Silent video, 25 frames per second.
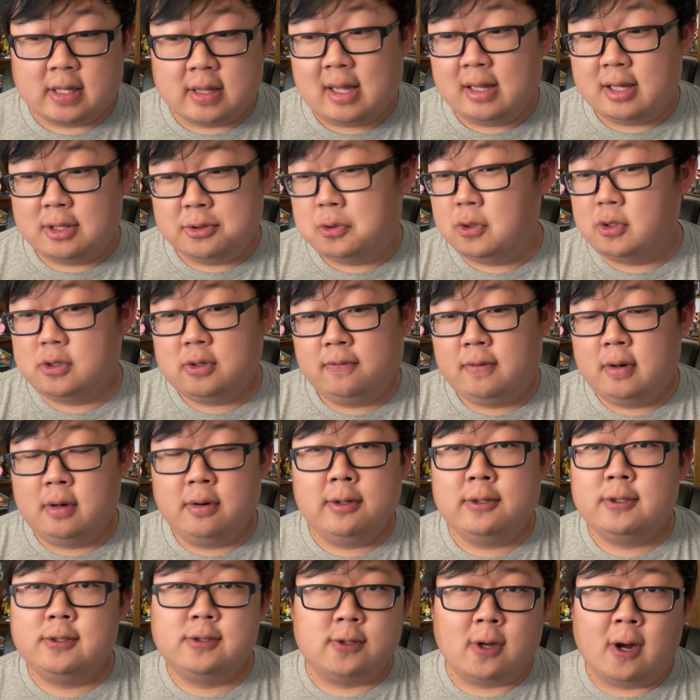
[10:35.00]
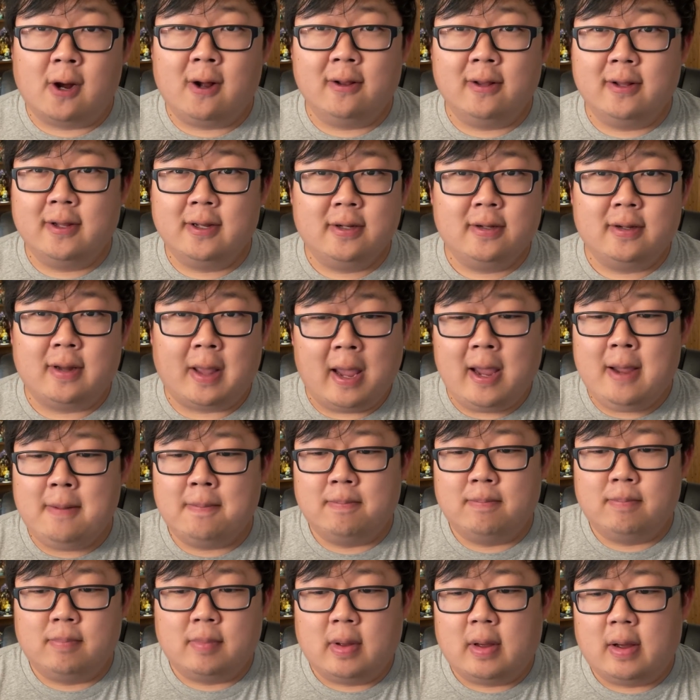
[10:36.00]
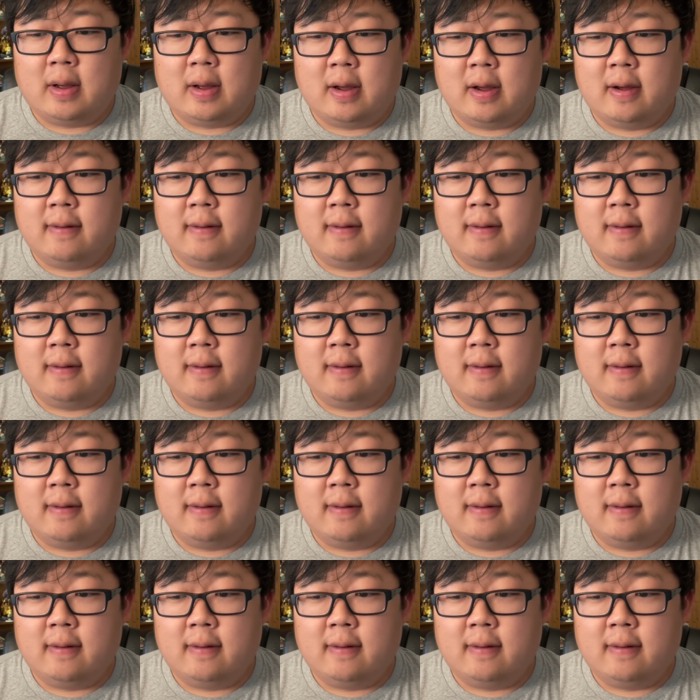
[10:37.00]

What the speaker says: I thought this was a very solid game.